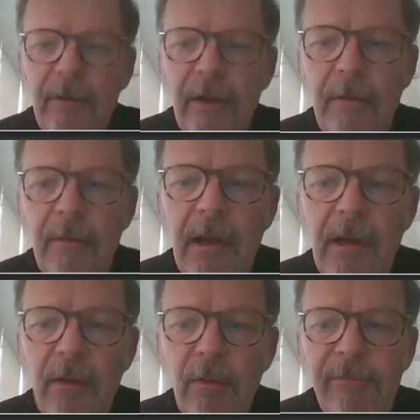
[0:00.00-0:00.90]
my
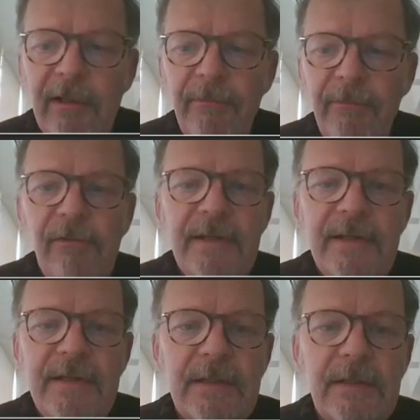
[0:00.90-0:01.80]
conflict of interest.
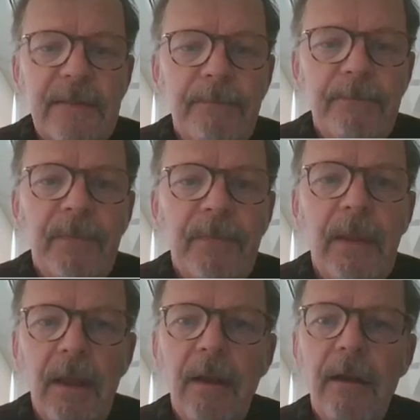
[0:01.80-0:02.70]

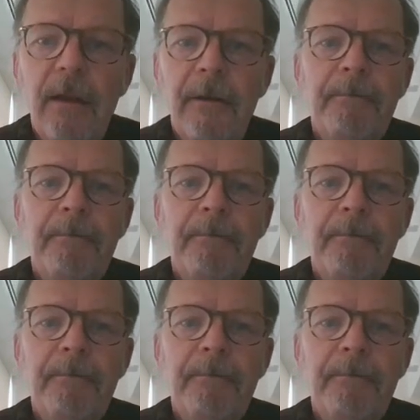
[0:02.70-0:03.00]
What